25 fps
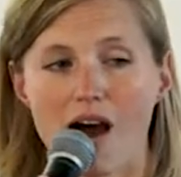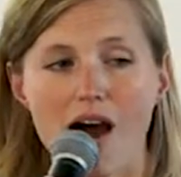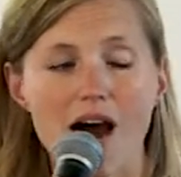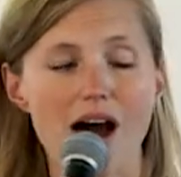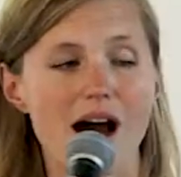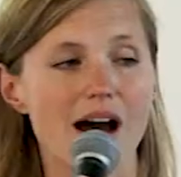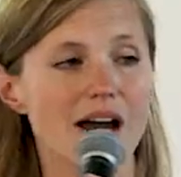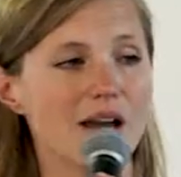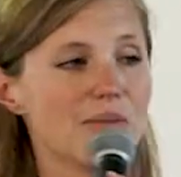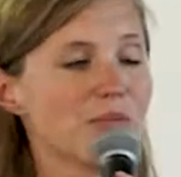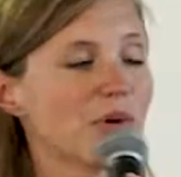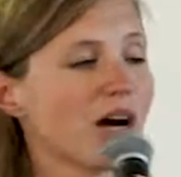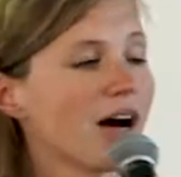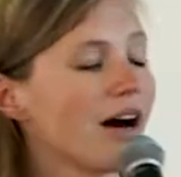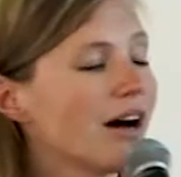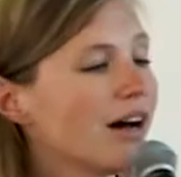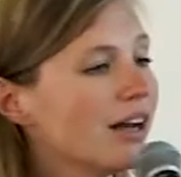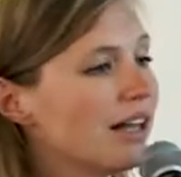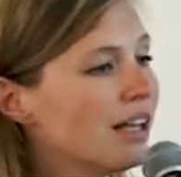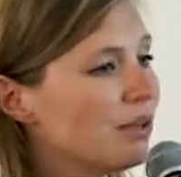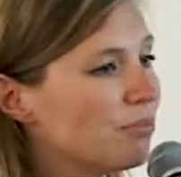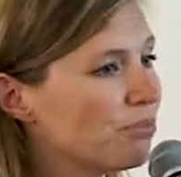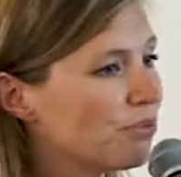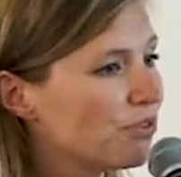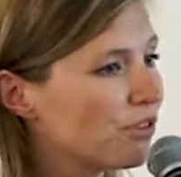I'm a
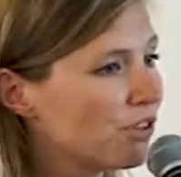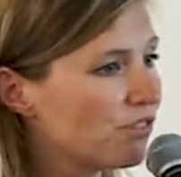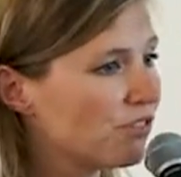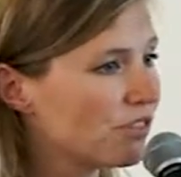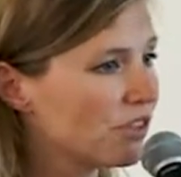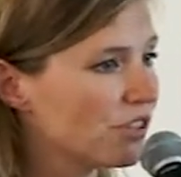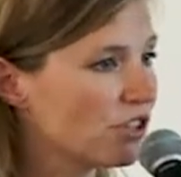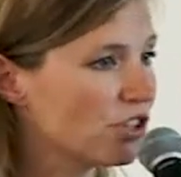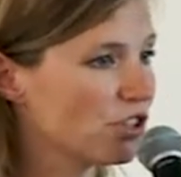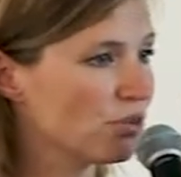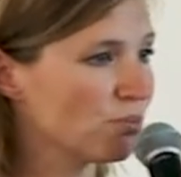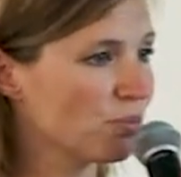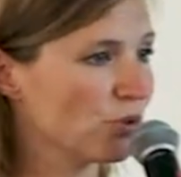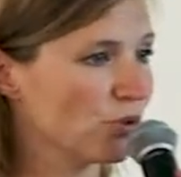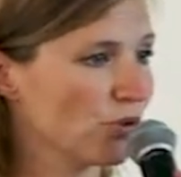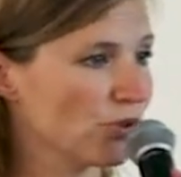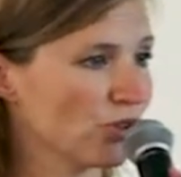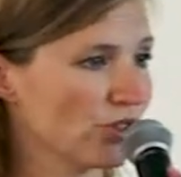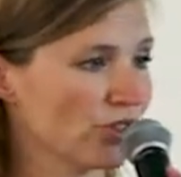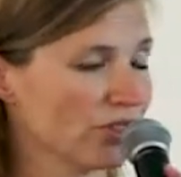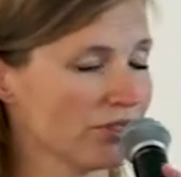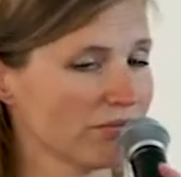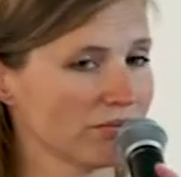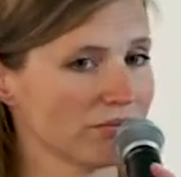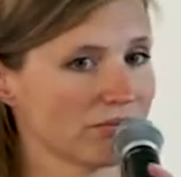highly privileged
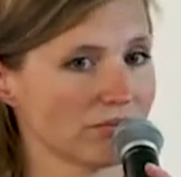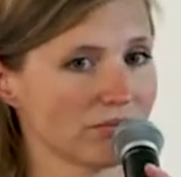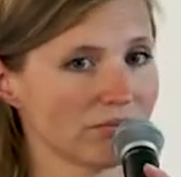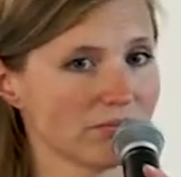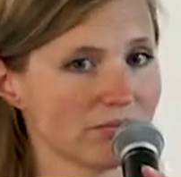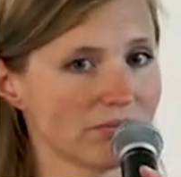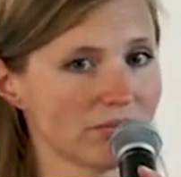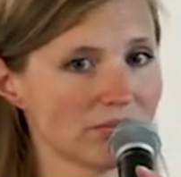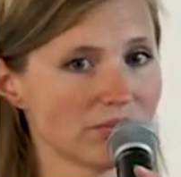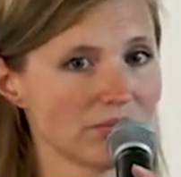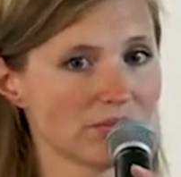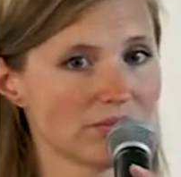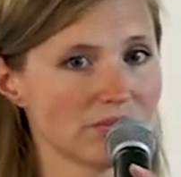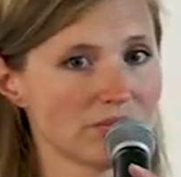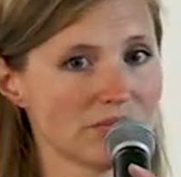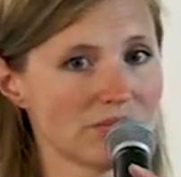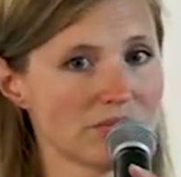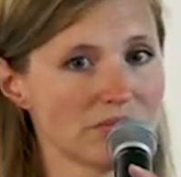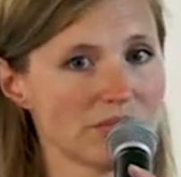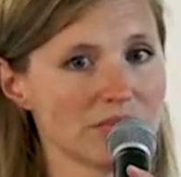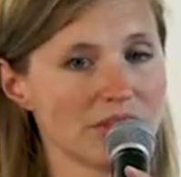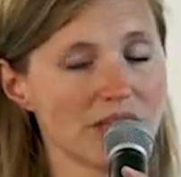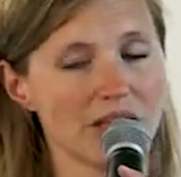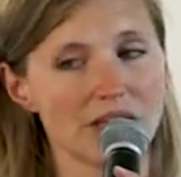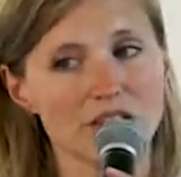person.
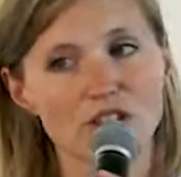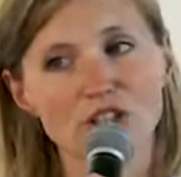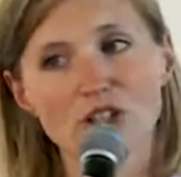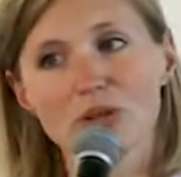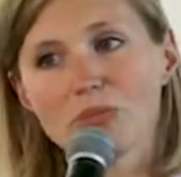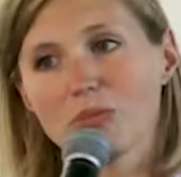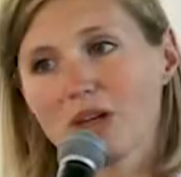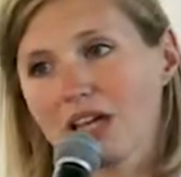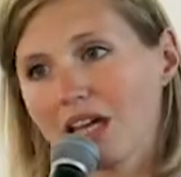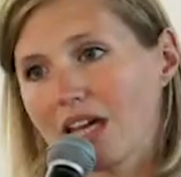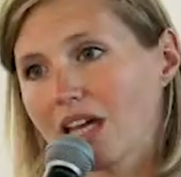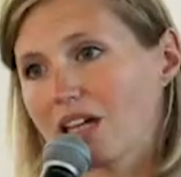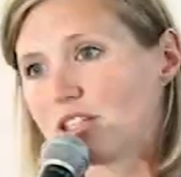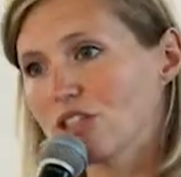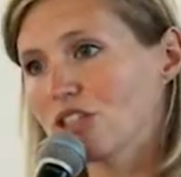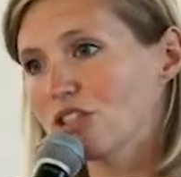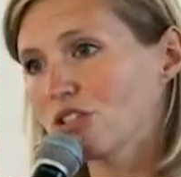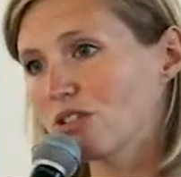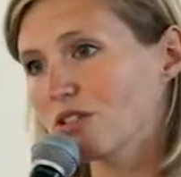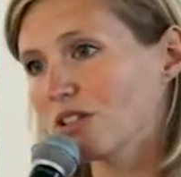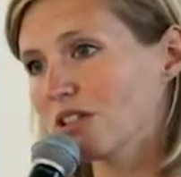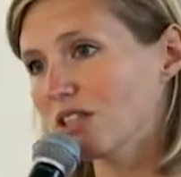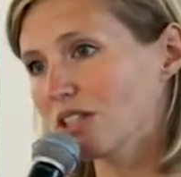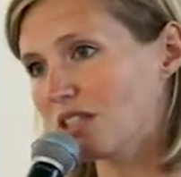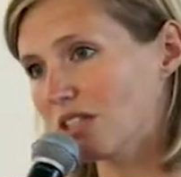It took me years
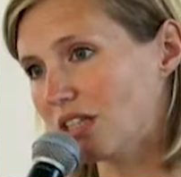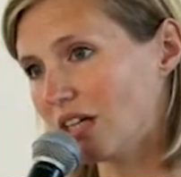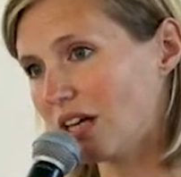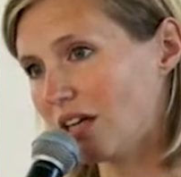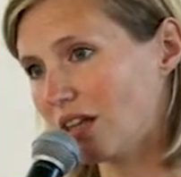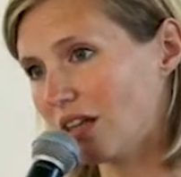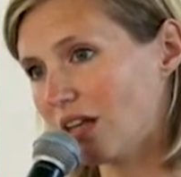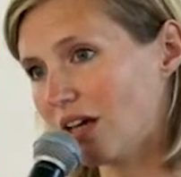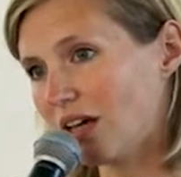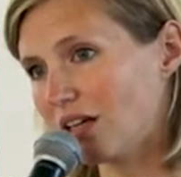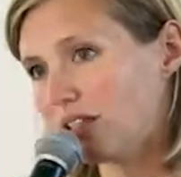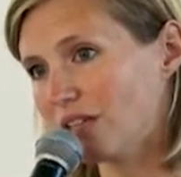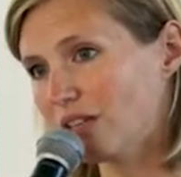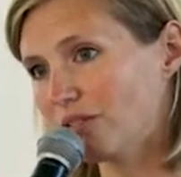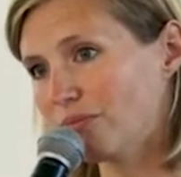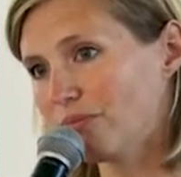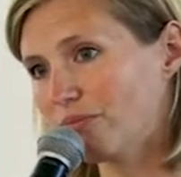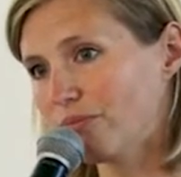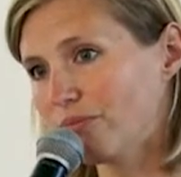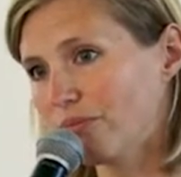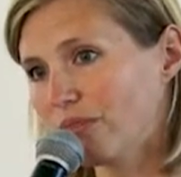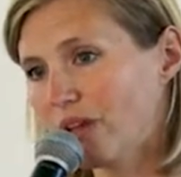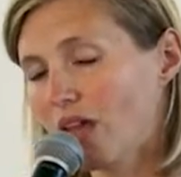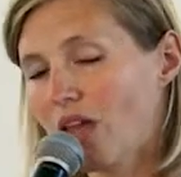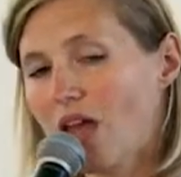to understand that.
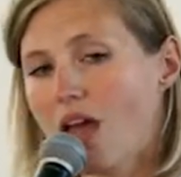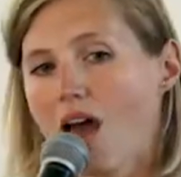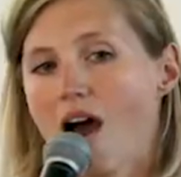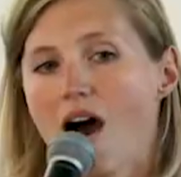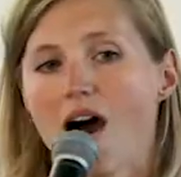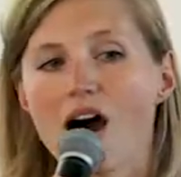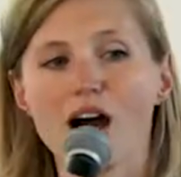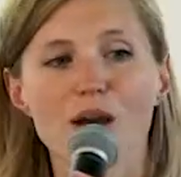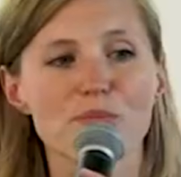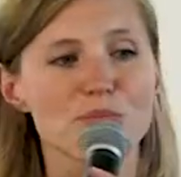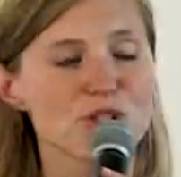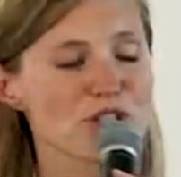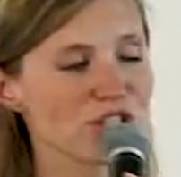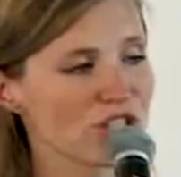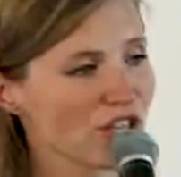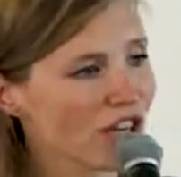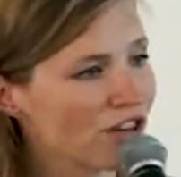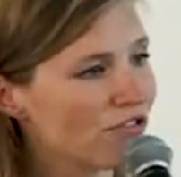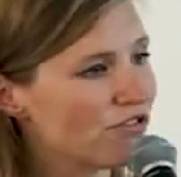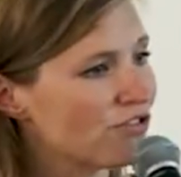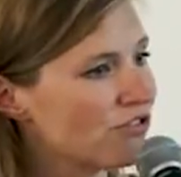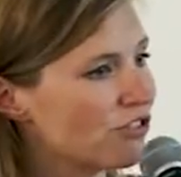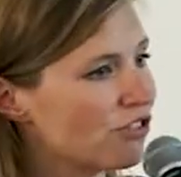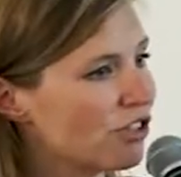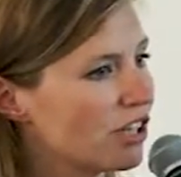I'm
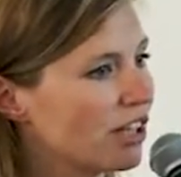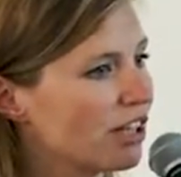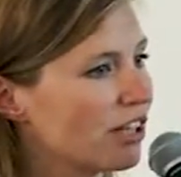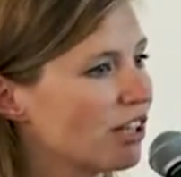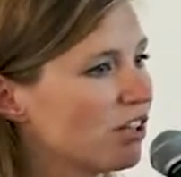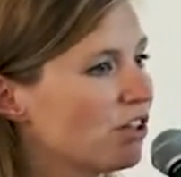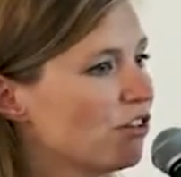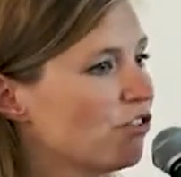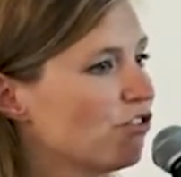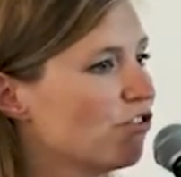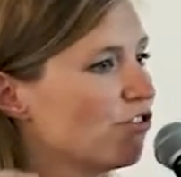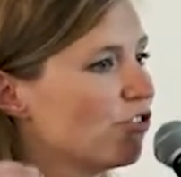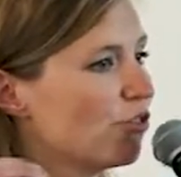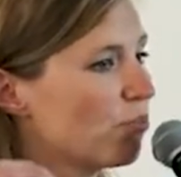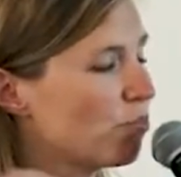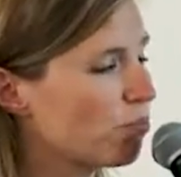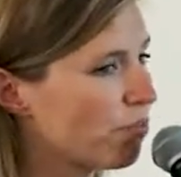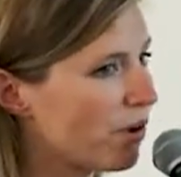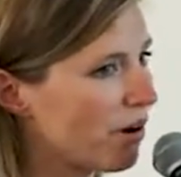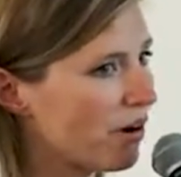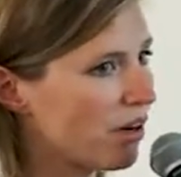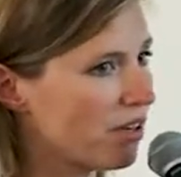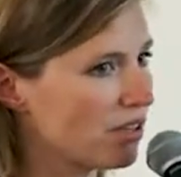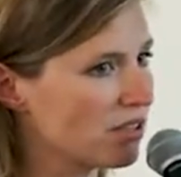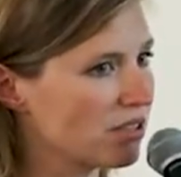suffering from
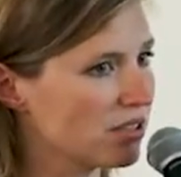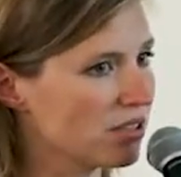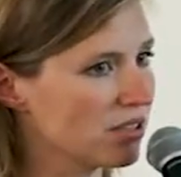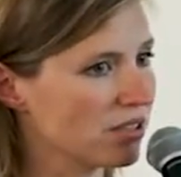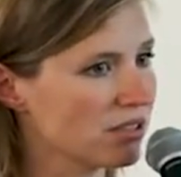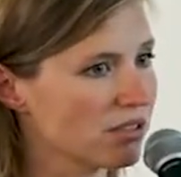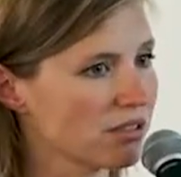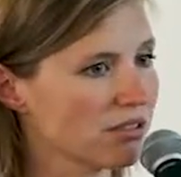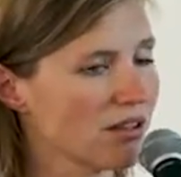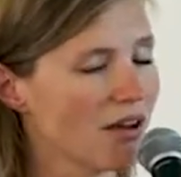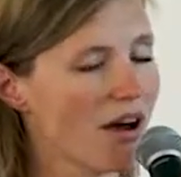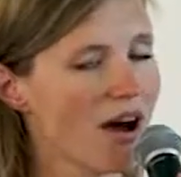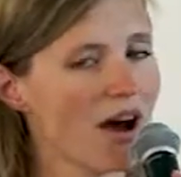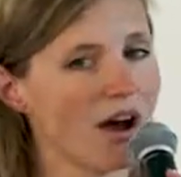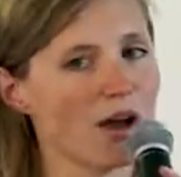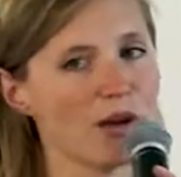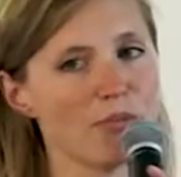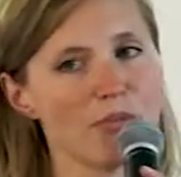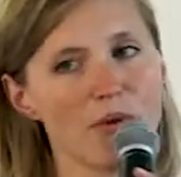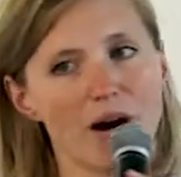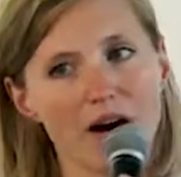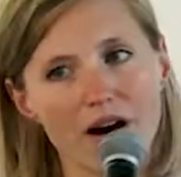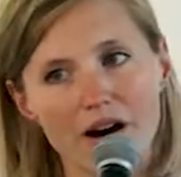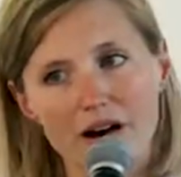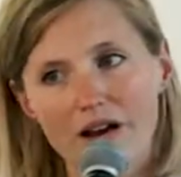biases.
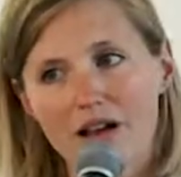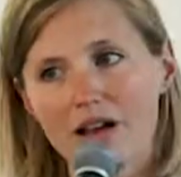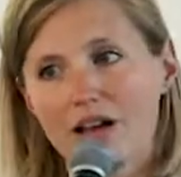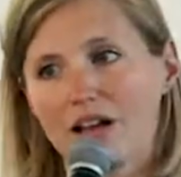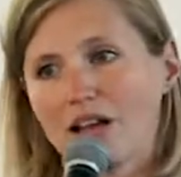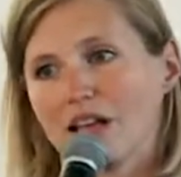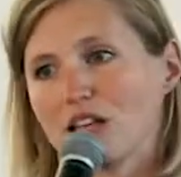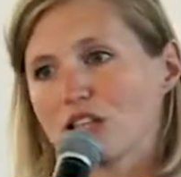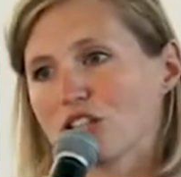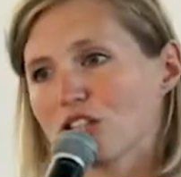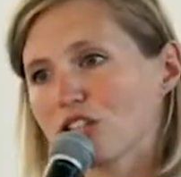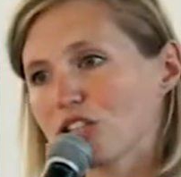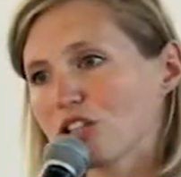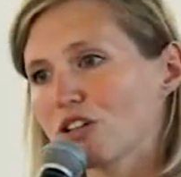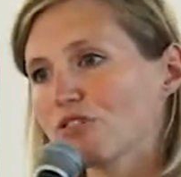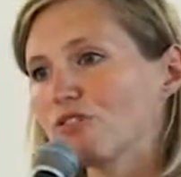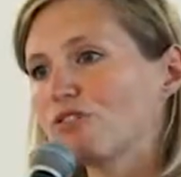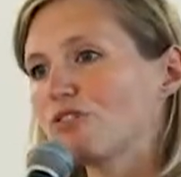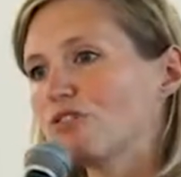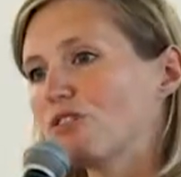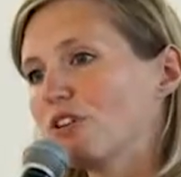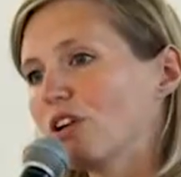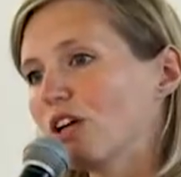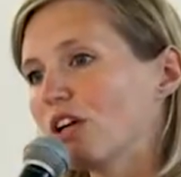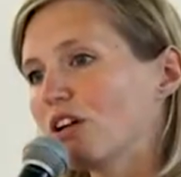I'm highly
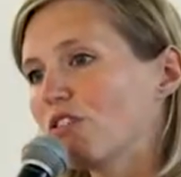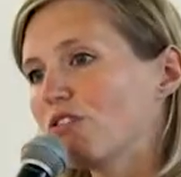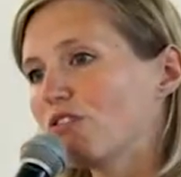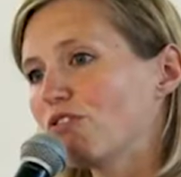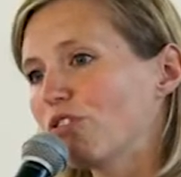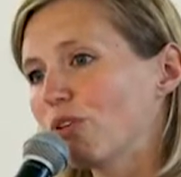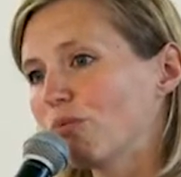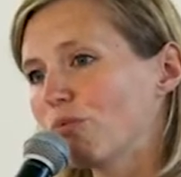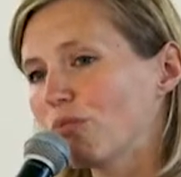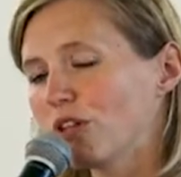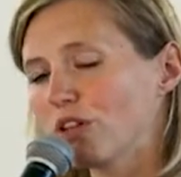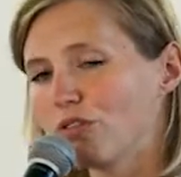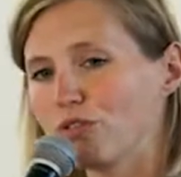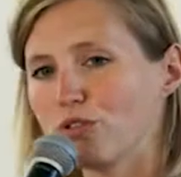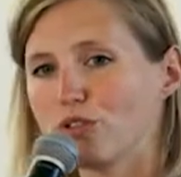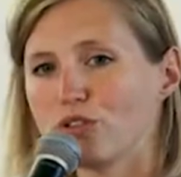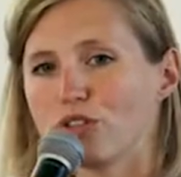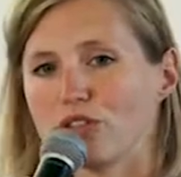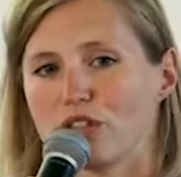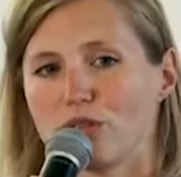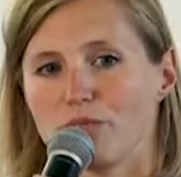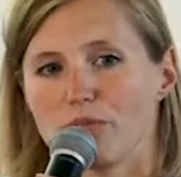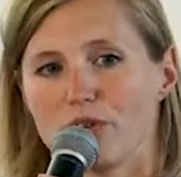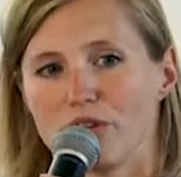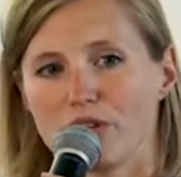suffering from
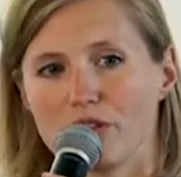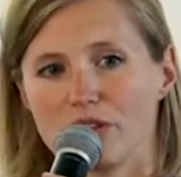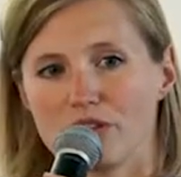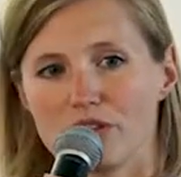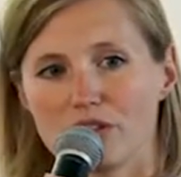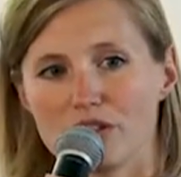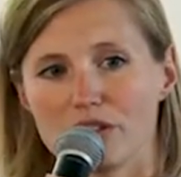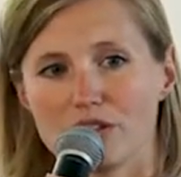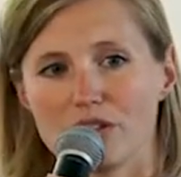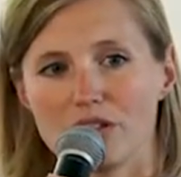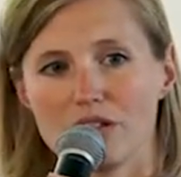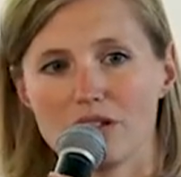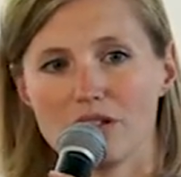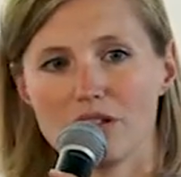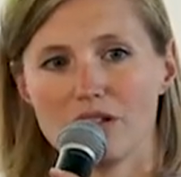diversity biases.